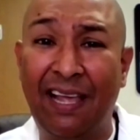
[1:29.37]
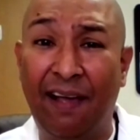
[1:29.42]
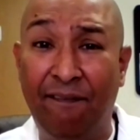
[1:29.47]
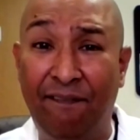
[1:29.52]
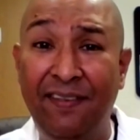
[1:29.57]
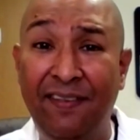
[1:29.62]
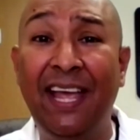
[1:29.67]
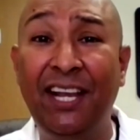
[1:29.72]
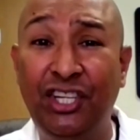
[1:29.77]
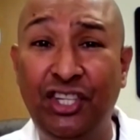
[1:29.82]
like
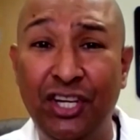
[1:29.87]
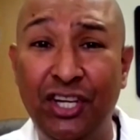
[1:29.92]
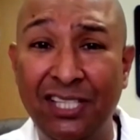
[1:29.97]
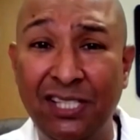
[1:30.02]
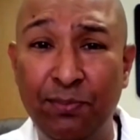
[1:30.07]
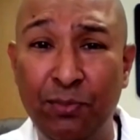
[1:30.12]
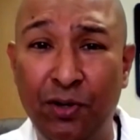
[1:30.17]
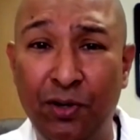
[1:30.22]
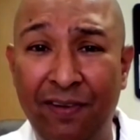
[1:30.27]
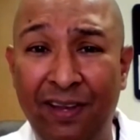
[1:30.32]
a
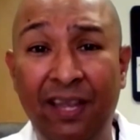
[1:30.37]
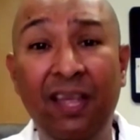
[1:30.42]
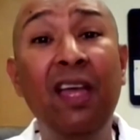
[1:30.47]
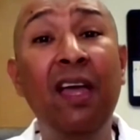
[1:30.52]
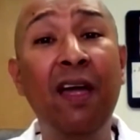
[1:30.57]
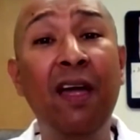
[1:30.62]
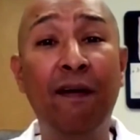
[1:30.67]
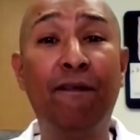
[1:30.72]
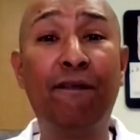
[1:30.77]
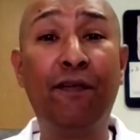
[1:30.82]
VHS
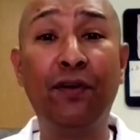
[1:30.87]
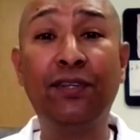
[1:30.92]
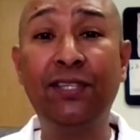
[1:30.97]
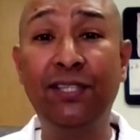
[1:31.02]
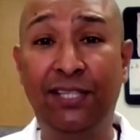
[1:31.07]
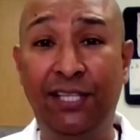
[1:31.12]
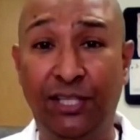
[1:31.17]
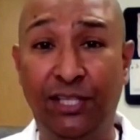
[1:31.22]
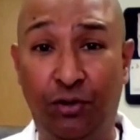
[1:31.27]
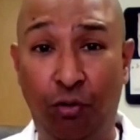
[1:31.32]
movie
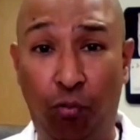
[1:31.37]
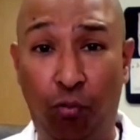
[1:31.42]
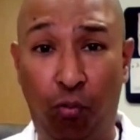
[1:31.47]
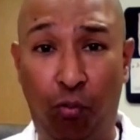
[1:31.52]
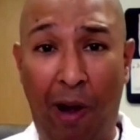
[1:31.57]
versus these